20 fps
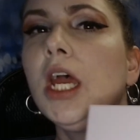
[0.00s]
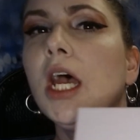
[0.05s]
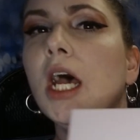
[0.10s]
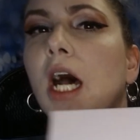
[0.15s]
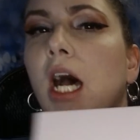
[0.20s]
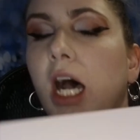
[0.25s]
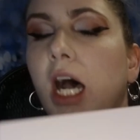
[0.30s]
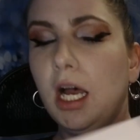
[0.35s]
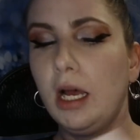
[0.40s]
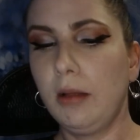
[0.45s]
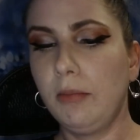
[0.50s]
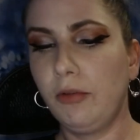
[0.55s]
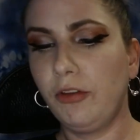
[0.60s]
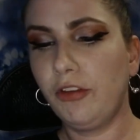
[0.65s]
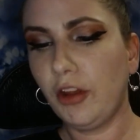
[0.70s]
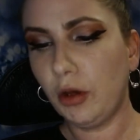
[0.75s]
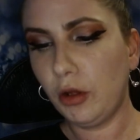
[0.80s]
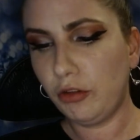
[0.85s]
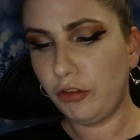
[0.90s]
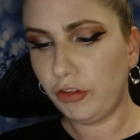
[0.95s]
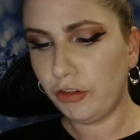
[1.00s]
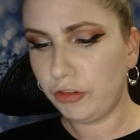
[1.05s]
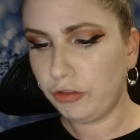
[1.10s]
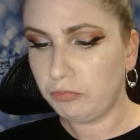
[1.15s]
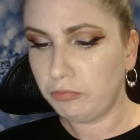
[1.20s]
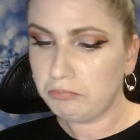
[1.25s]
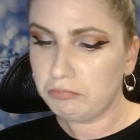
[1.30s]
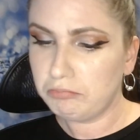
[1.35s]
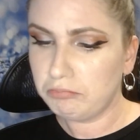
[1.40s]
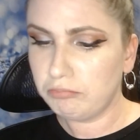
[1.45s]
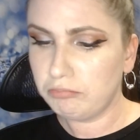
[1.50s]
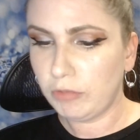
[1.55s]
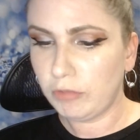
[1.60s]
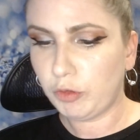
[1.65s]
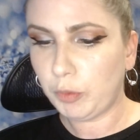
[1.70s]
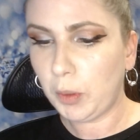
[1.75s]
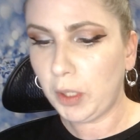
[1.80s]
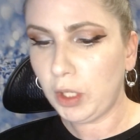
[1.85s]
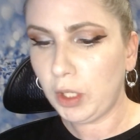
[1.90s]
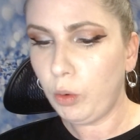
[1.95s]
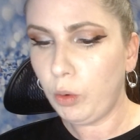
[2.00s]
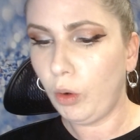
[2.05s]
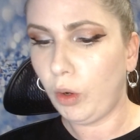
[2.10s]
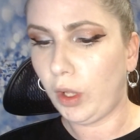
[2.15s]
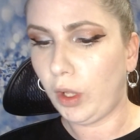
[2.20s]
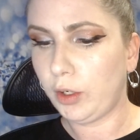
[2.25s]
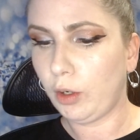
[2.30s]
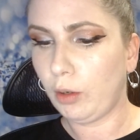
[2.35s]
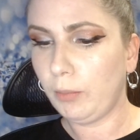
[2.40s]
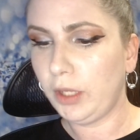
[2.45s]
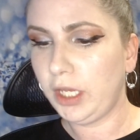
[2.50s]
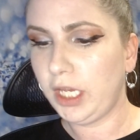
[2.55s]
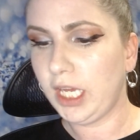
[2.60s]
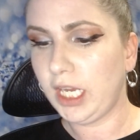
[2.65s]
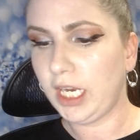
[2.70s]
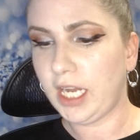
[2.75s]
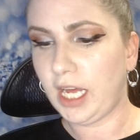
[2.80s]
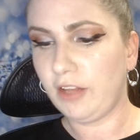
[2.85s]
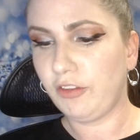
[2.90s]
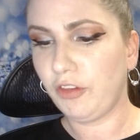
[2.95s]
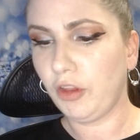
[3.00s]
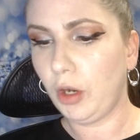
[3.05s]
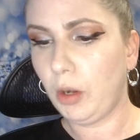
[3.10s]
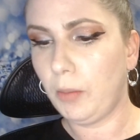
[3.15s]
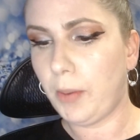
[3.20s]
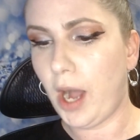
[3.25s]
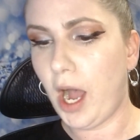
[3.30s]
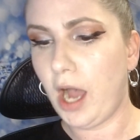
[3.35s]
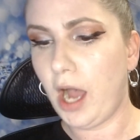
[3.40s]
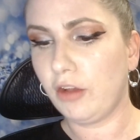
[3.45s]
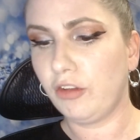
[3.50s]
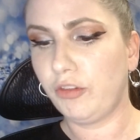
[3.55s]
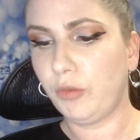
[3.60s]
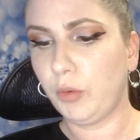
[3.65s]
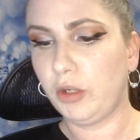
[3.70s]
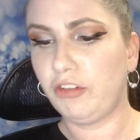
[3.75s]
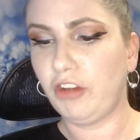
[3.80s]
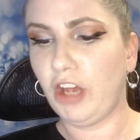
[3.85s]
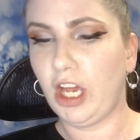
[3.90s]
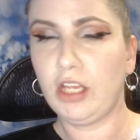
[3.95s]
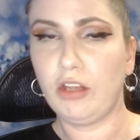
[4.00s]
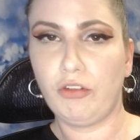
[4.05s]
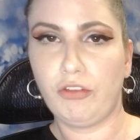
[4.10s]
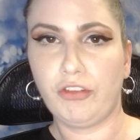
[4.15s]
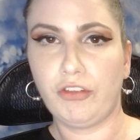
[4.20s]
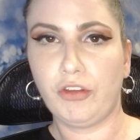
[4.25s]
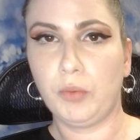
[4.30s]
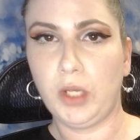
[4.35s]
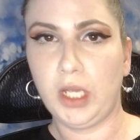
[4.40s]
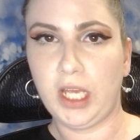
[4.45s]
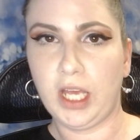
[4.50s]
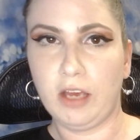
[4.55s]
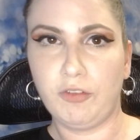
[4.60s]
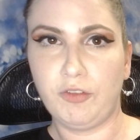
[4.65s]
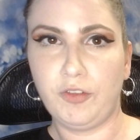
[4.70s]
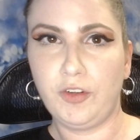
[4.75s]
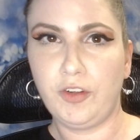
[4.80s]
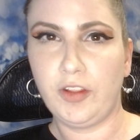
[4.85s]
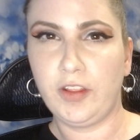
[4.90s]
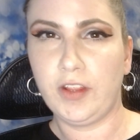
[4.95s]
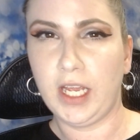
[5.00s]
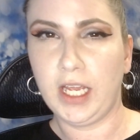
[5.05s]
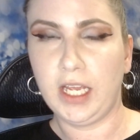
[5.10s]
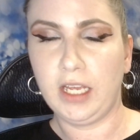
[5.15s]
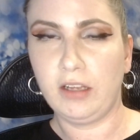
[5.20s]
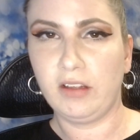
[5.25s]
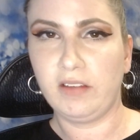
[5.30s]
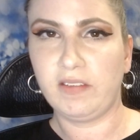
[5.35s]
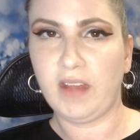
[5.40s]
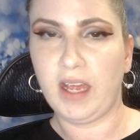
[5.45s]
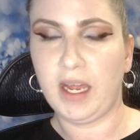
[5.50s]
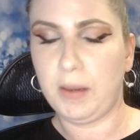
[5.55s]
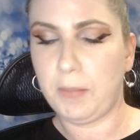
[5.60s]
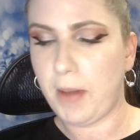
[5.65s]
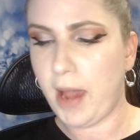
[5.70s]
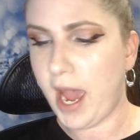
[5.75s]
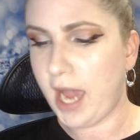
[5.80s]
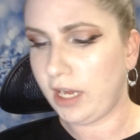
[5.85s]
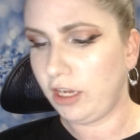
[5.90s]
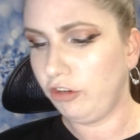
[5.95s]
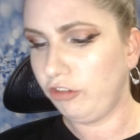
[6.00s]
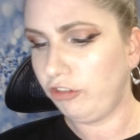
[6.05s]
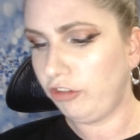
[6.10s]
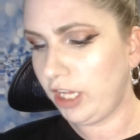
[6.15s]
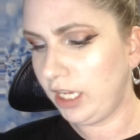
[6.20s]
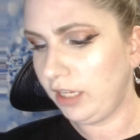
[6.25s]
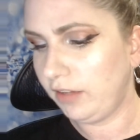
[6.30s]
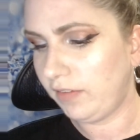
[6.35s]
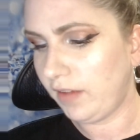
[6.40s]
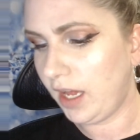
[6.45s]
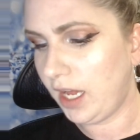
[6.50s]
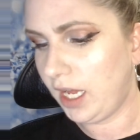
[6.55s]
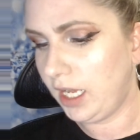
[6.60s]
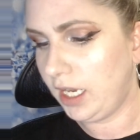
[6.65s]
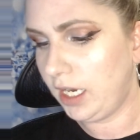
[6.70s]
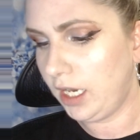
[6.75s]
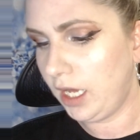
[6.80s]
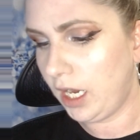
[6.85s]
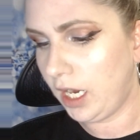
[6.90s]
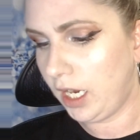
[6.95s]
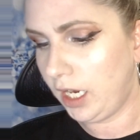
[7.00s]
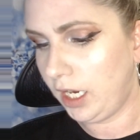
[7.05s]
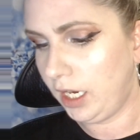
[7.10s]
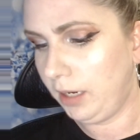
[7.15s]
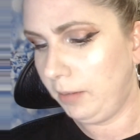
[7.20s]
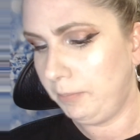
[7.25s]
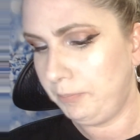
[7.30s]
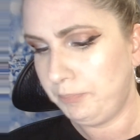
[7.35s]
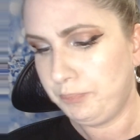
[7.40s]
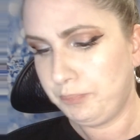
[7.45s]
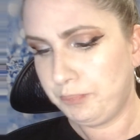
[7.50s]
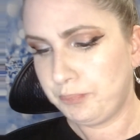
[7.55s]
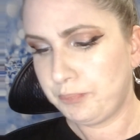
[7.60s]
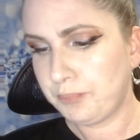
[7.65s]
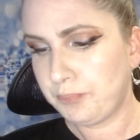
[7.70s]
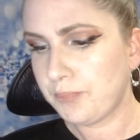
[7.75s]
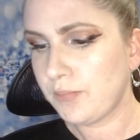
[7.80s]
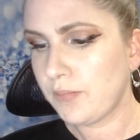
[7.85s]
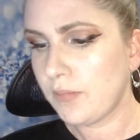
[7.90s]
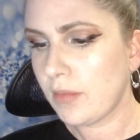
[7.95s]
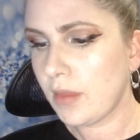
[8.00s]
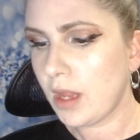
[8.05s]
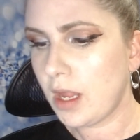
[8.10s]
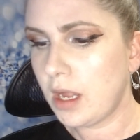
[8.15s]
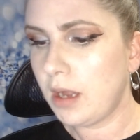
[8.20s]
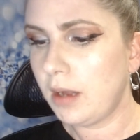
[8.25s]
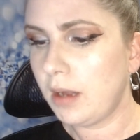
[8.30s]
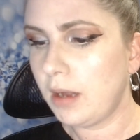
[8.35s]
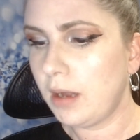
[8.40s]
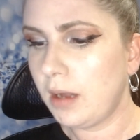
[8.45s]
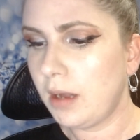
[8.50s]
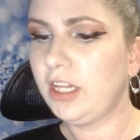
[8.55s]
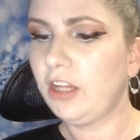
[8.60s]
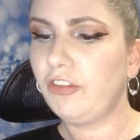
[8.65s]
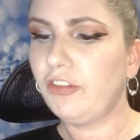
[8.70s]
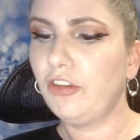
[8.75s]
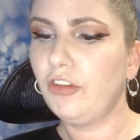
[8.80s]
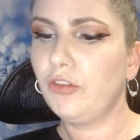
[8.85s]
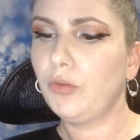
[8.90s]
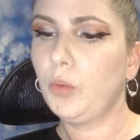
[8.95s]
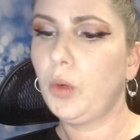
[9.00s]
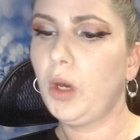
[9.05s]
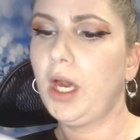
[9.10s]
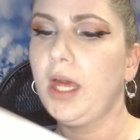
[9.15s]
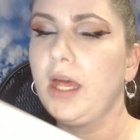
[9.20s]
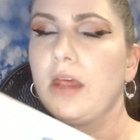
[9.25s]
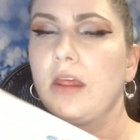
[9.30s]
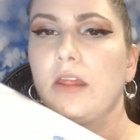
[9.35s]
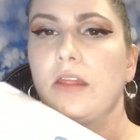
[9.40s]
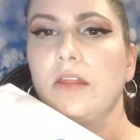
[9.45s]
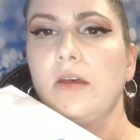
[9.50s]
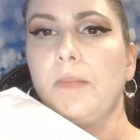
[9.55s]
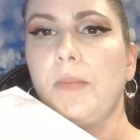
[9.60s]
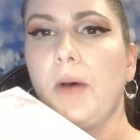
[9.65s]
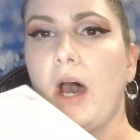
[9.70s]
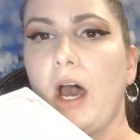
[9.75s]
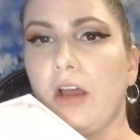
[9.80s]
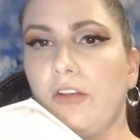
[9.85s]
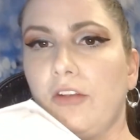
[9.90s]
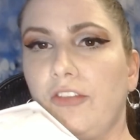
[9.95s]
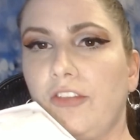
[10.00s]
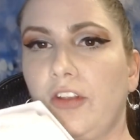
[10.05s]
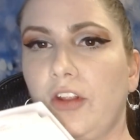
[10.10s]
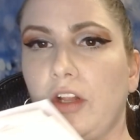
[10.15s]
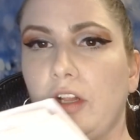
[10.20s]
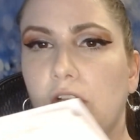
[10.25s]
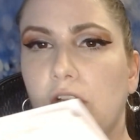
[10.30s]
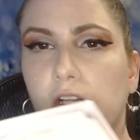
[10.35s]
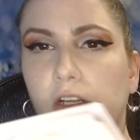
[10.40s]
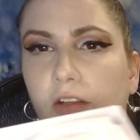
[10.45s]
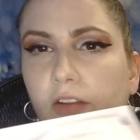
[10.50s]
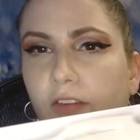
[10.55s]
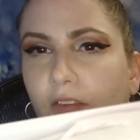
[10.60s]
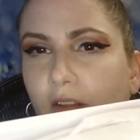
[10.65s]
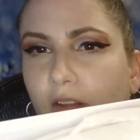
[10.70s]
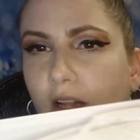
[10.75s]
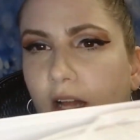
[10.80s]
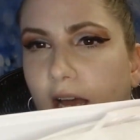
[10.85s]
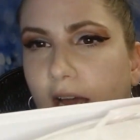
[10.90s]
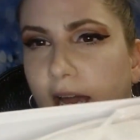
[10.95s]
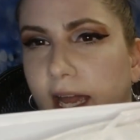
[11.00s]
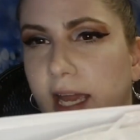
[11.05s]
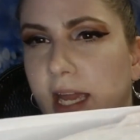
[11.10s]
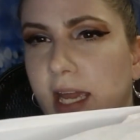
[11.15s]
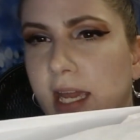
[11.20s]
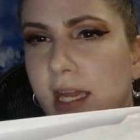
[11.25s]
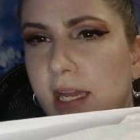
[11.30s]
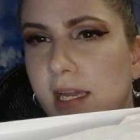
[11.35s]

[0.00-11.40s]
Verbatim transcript: Um, so it's it's pretty cool. normally you get a nice little box, which I use to regift things and package things in. Um, but this is what the box looks like.